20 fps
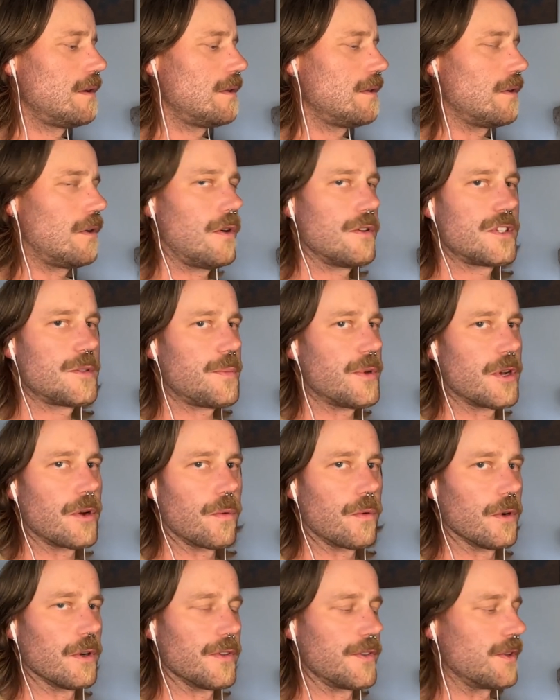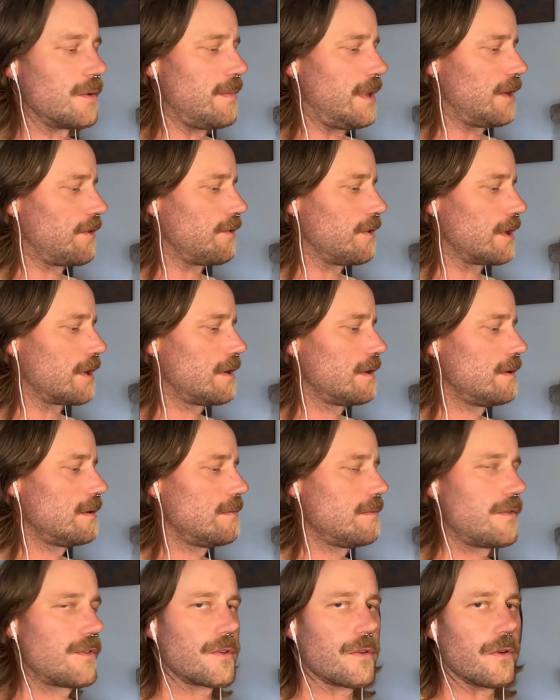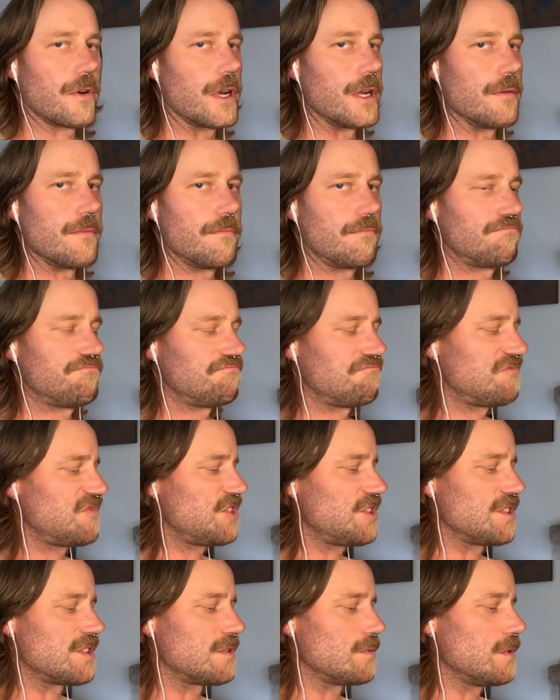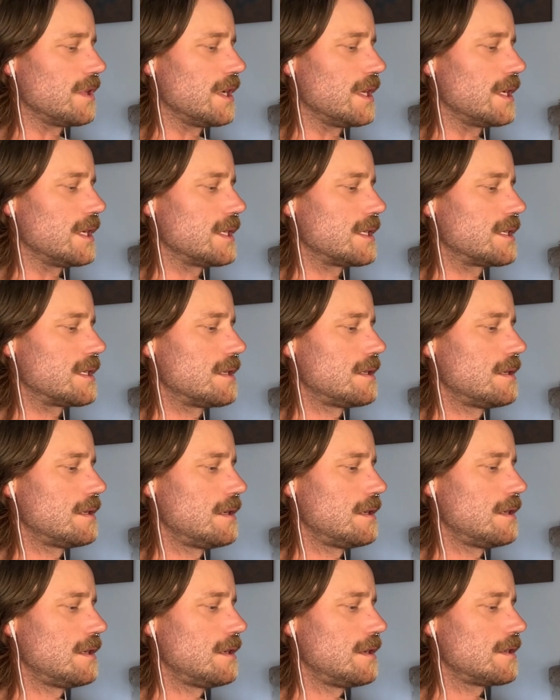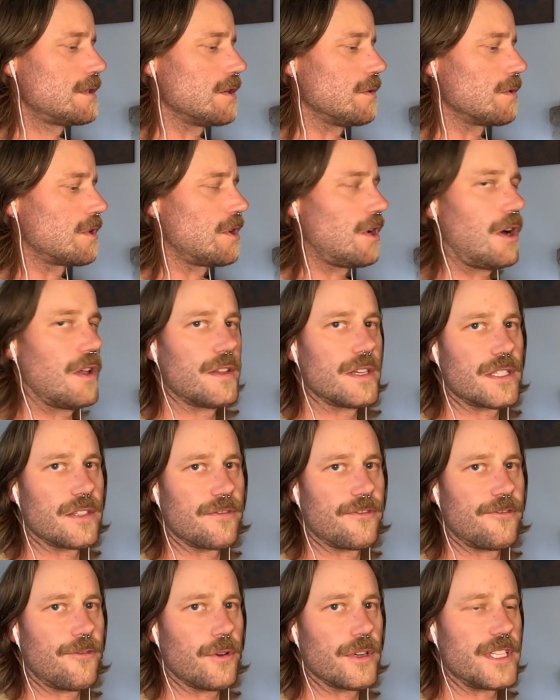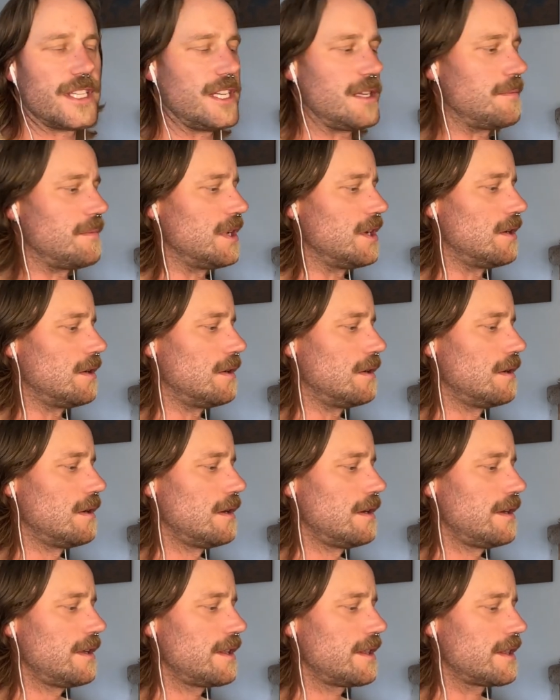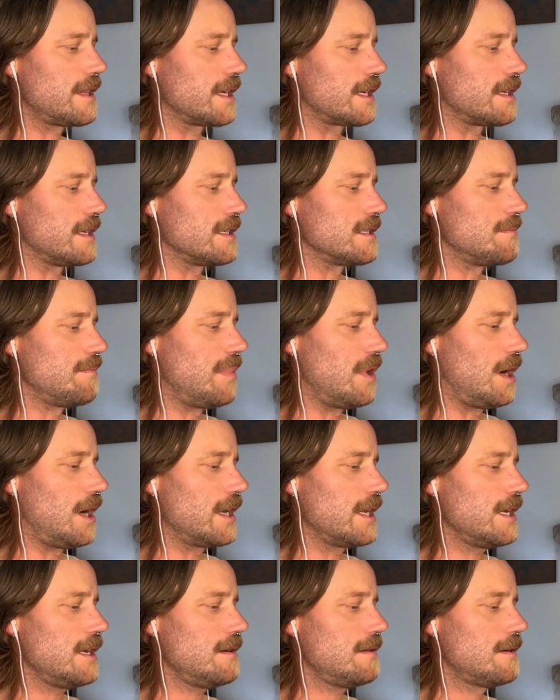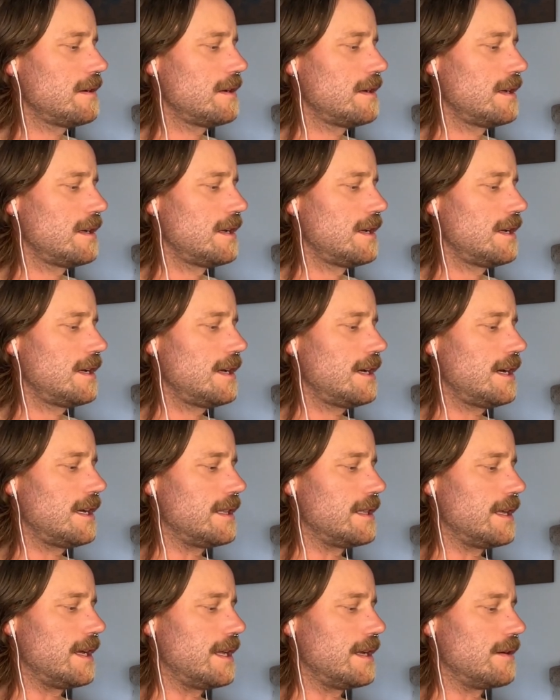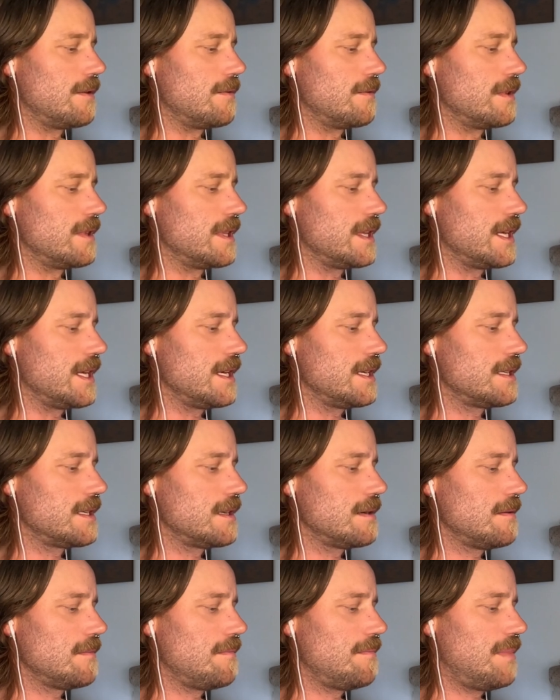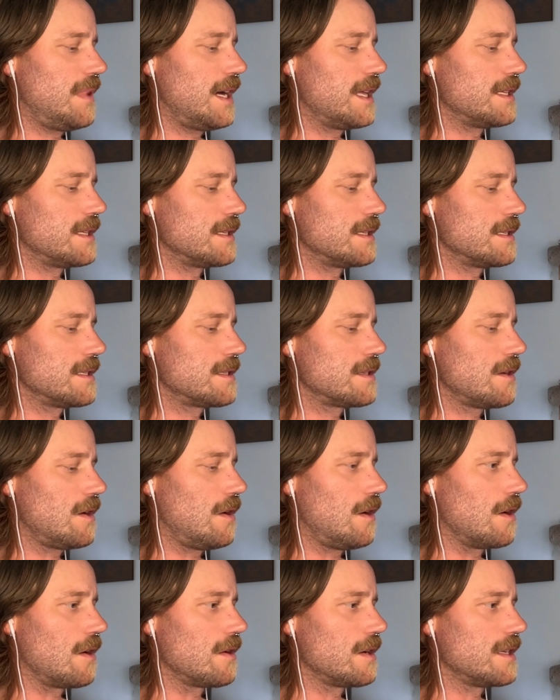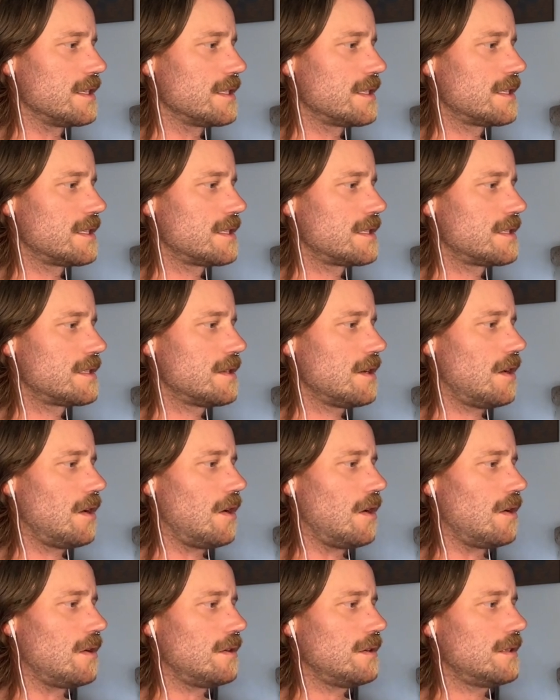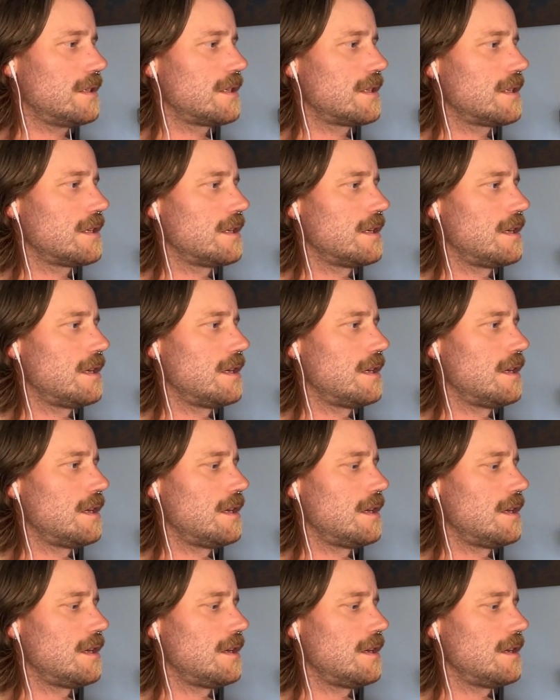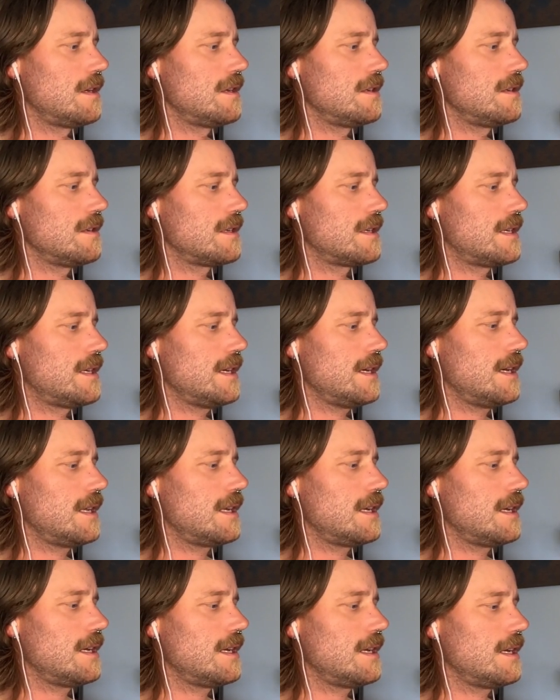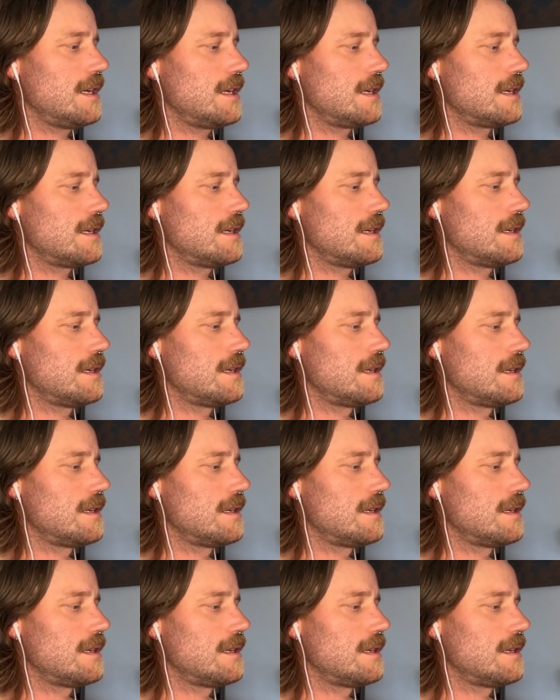The whole spinner world's in metric. Sorry, it's just the way it is. So we'll call this a 14 mil thickness body. And then when these buttons are installed, you're getting